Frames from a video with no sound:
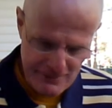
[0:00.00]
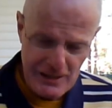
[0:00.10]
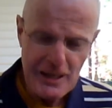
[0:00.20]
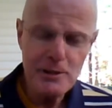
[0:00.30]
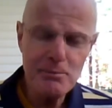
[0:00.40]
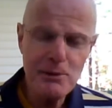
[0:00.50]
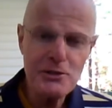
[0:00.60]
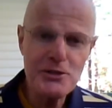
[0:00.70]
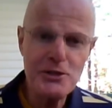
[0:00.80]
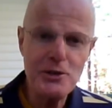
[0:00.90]
like the
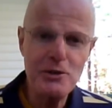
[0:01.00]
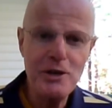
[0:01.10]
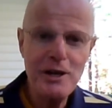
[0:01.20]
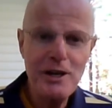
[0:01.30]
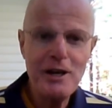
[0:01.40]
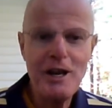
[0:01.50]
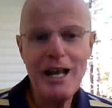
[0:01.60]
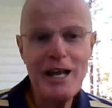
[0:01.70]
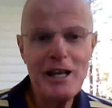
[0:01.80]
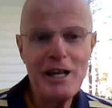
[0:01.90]
person who
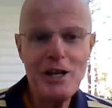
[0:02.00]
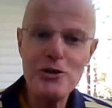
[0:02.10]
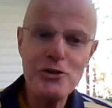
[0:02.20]
gladly and